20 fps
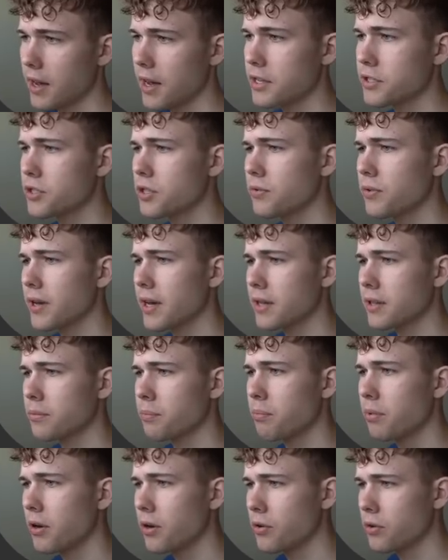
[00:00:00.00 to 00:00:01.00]
As we
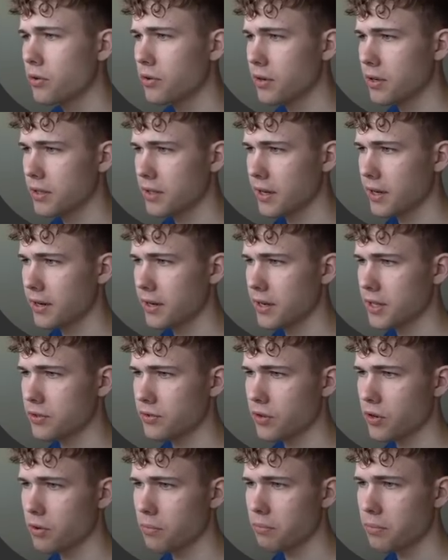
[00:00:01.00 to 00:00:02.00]
get blue in the areas
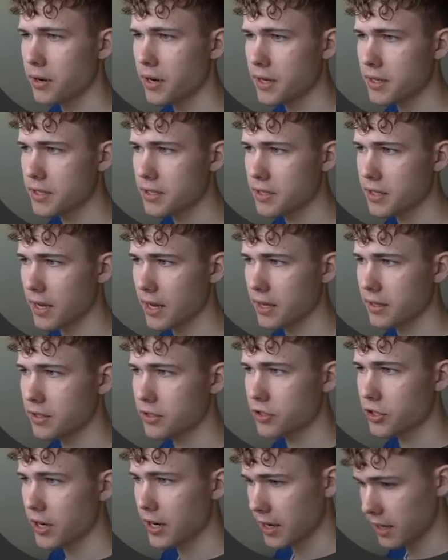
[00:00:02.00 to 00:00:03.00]
we compress
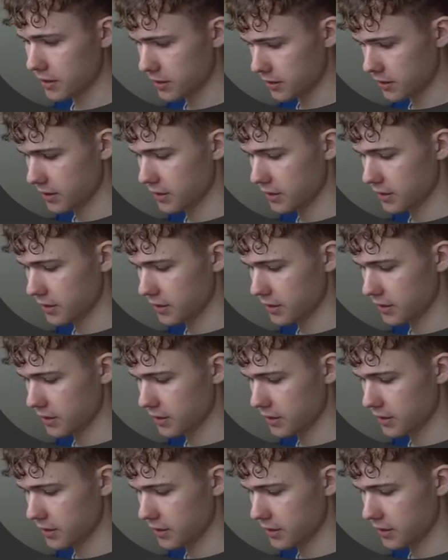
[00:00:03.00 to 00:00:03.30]
and red